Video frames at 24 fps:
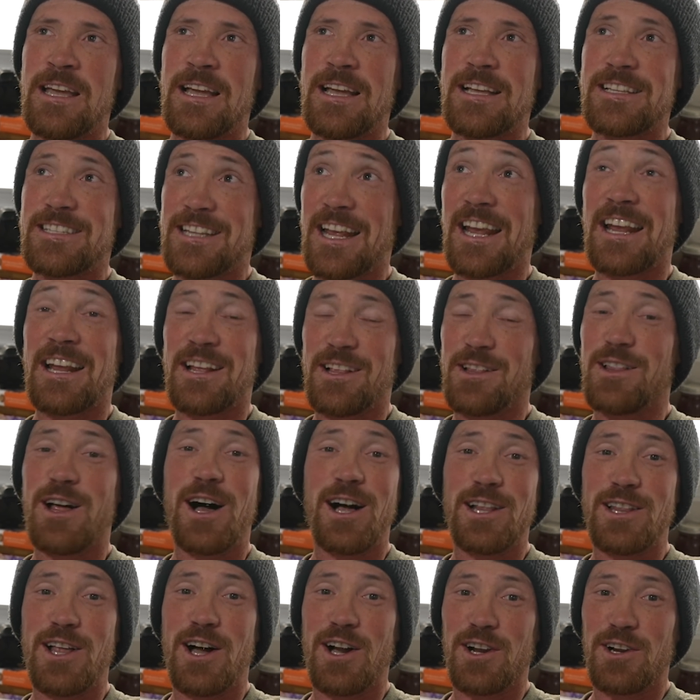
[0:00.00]
It's taking a
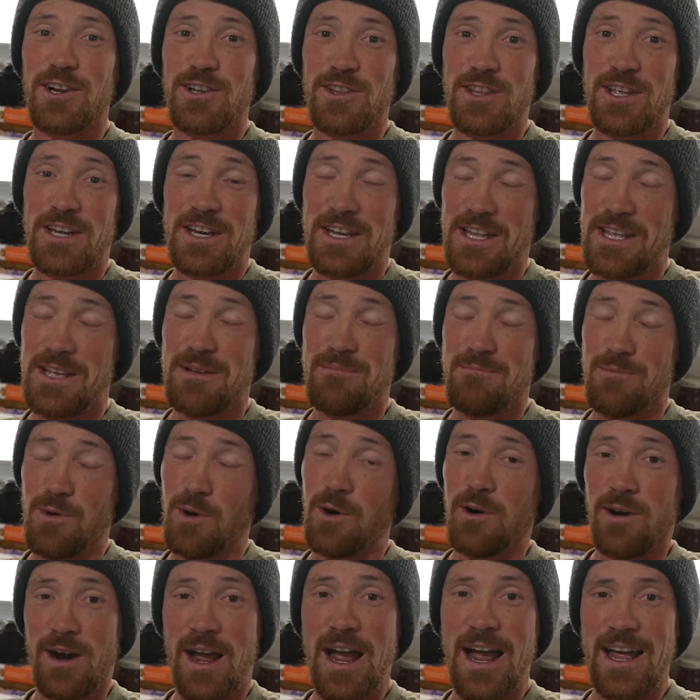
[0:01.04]
lot longer than him
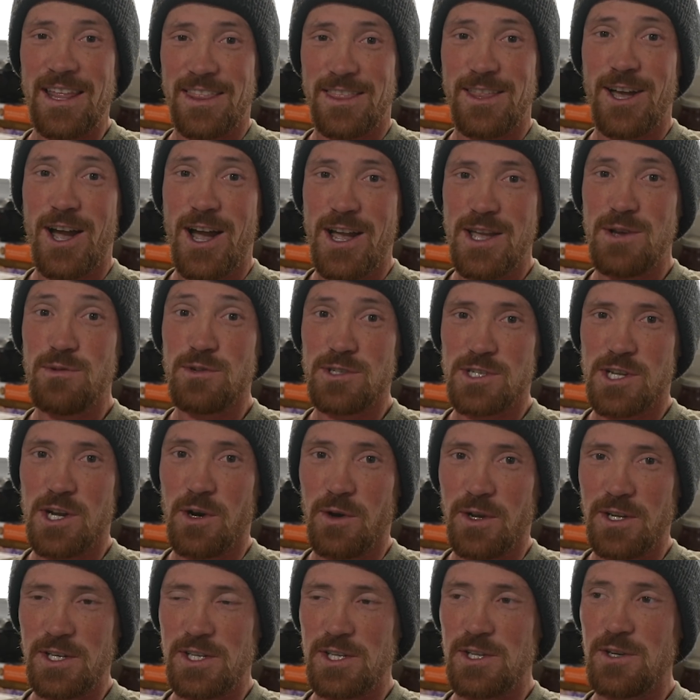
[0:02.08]
or I thought it was
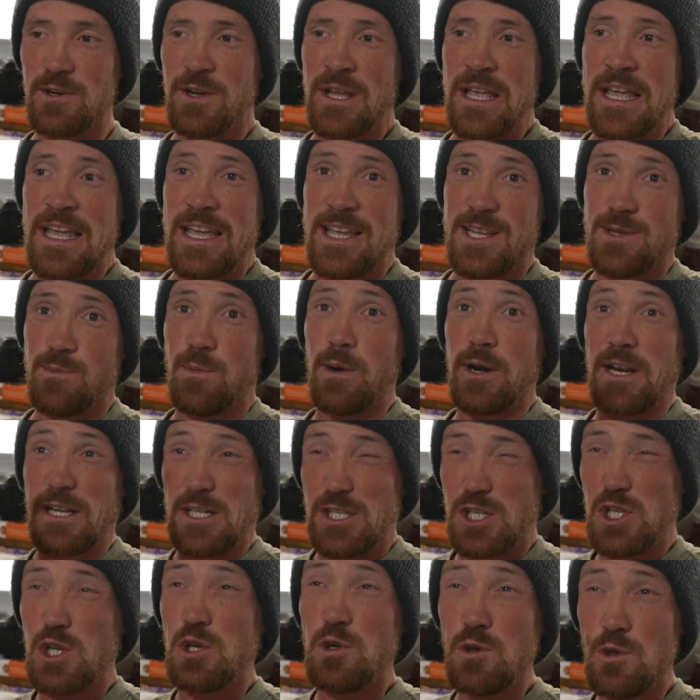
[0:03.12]
going to. He's putting
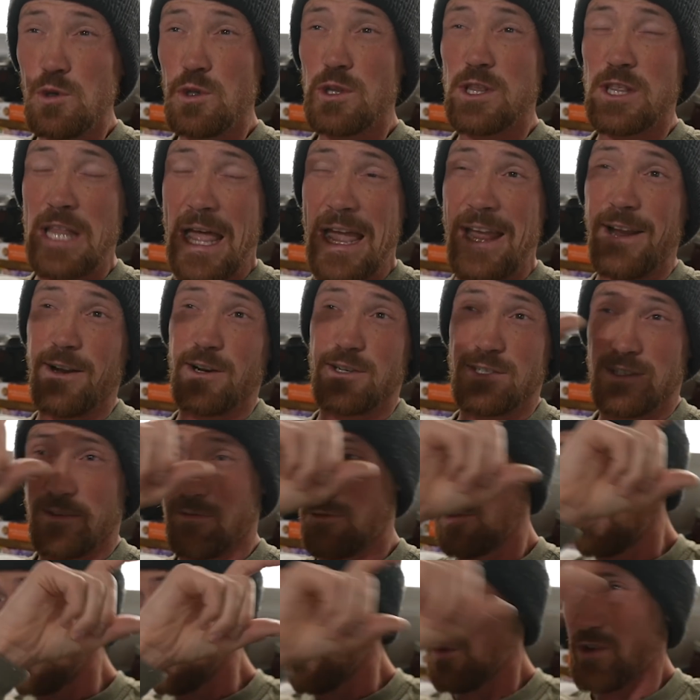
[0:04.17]
two layers
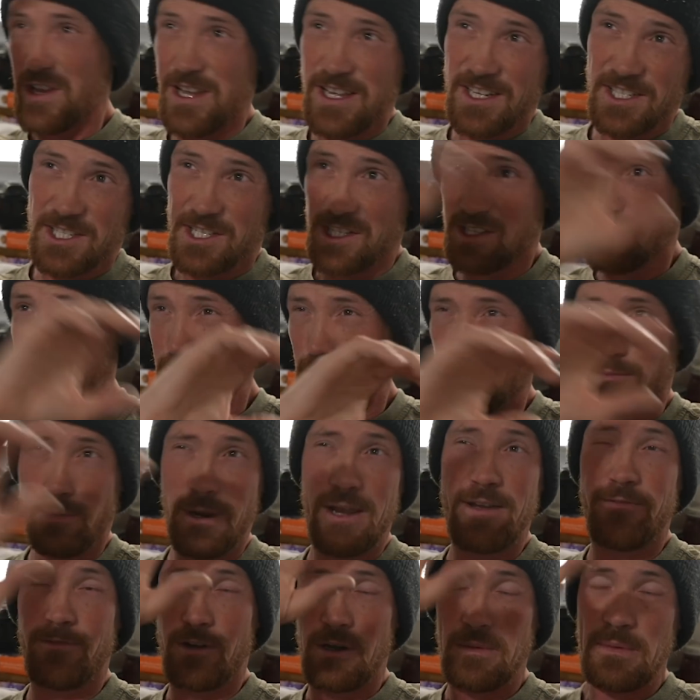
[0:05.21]
of three inches of
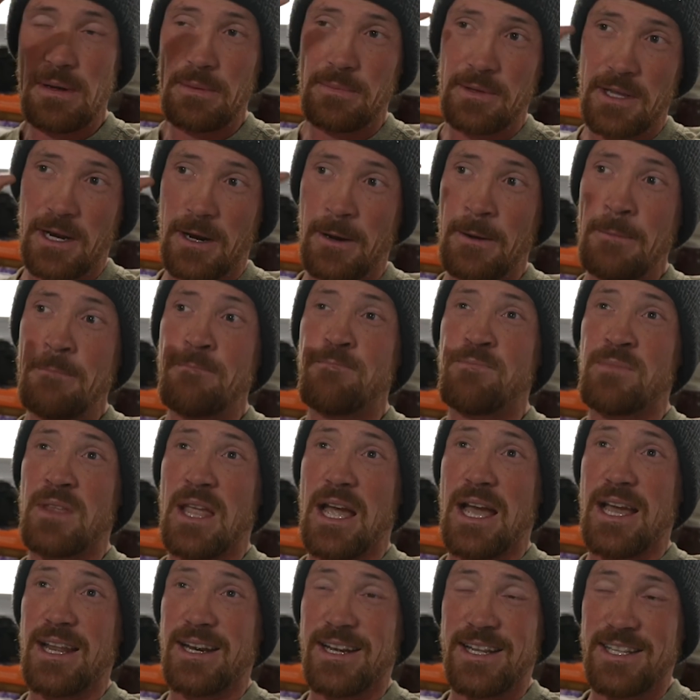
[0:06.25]
spray foam up there
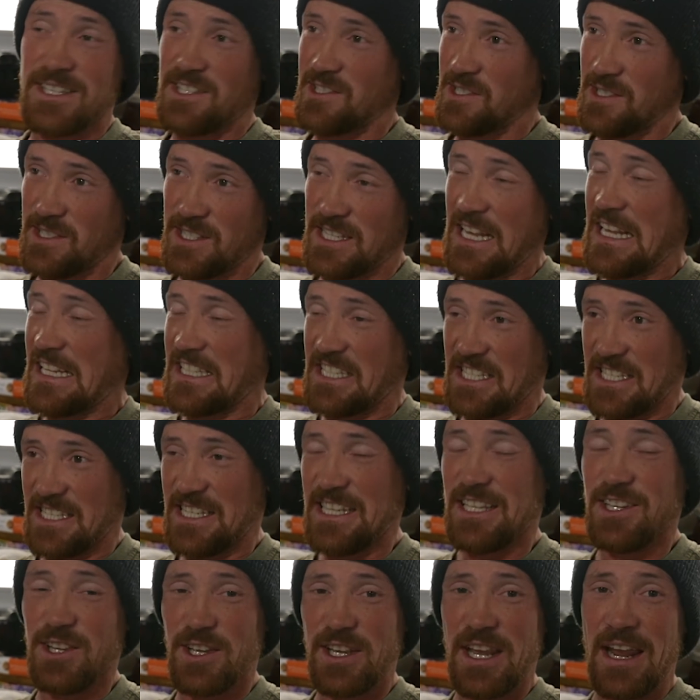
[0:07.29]
and it's it's
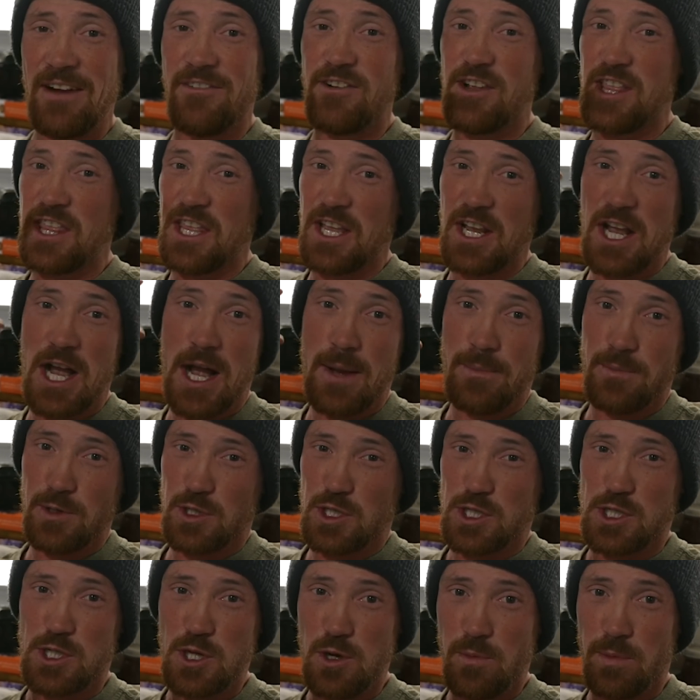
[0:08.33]
sealing everything up
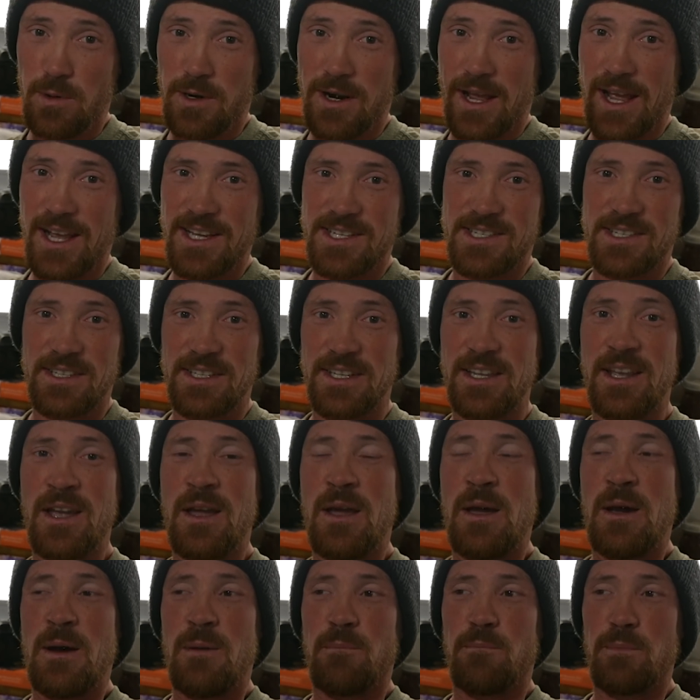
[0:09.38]
super nicely
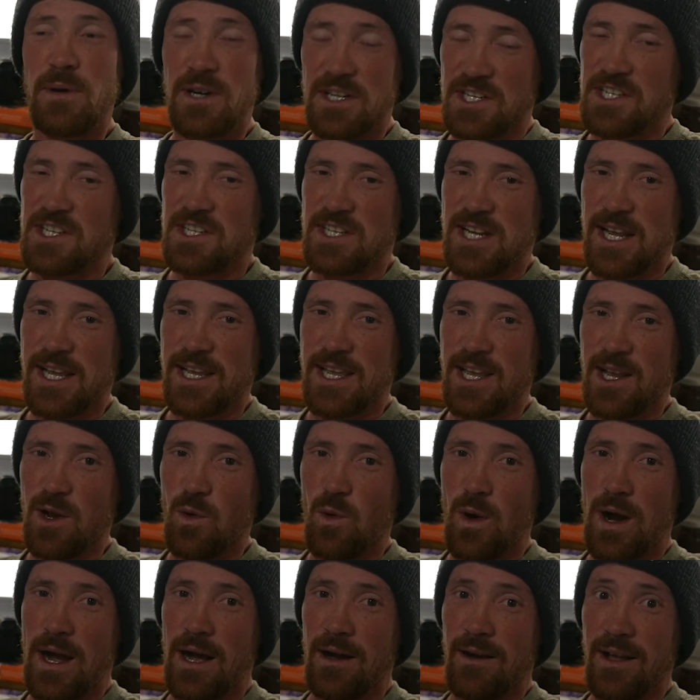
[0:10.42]
but it's just taking a
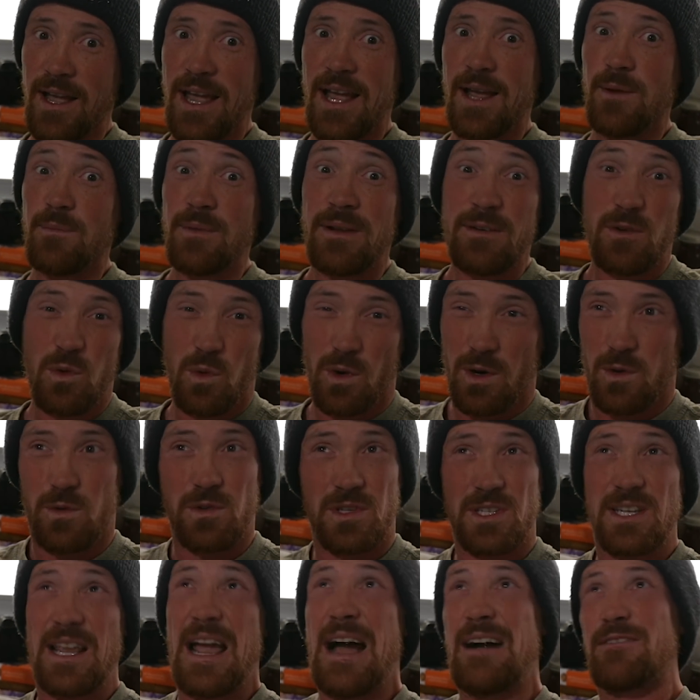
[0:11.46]
while and we have to work
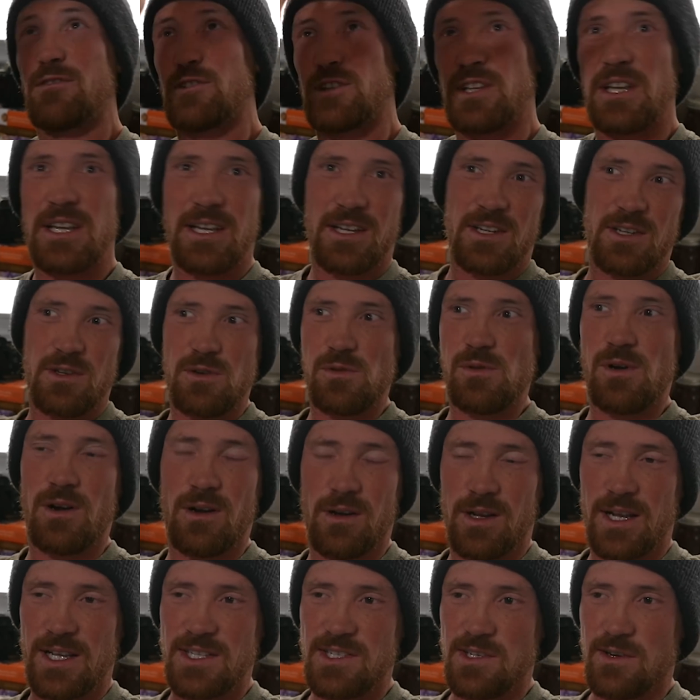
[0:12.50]
with scaffolding and do
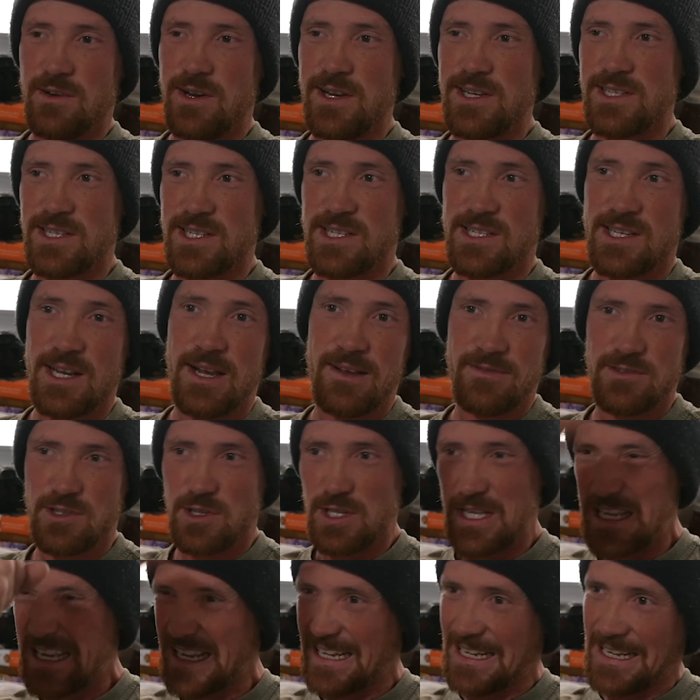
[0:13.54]
all kinds of crazy stuff
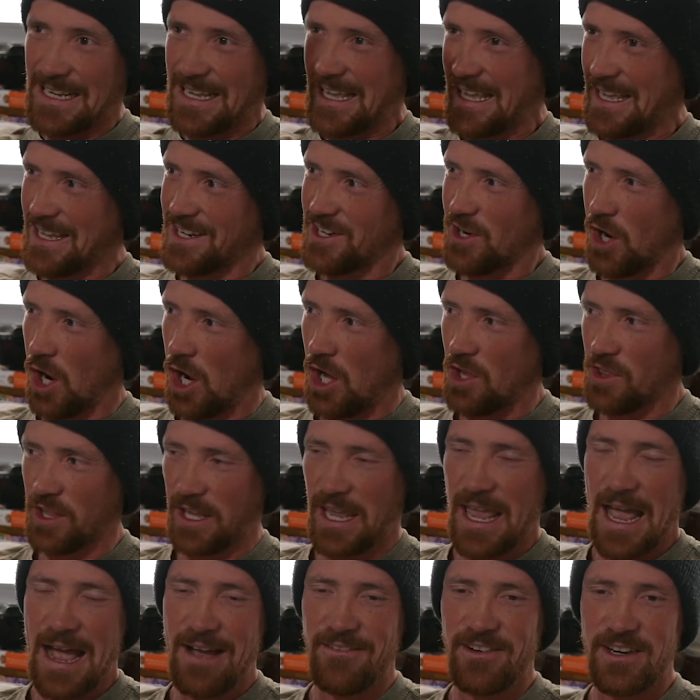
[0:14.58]
so that he can get into all the
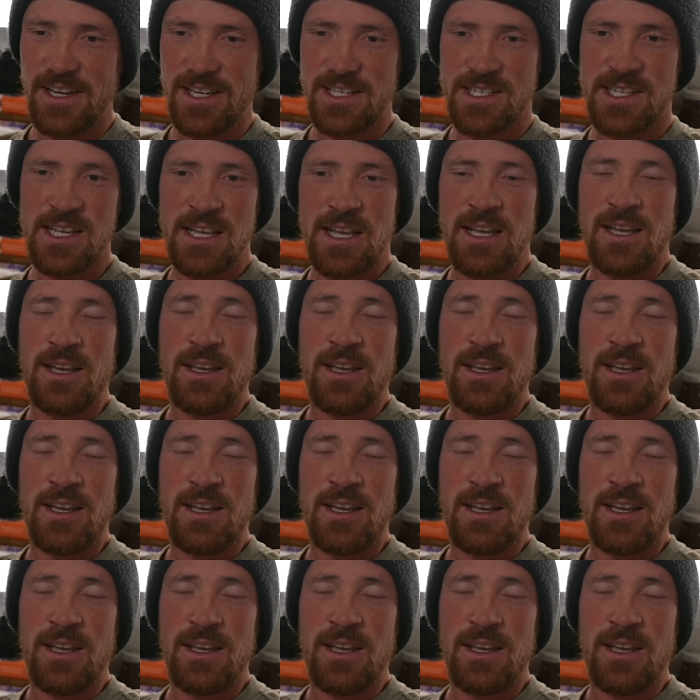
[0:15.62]
cavities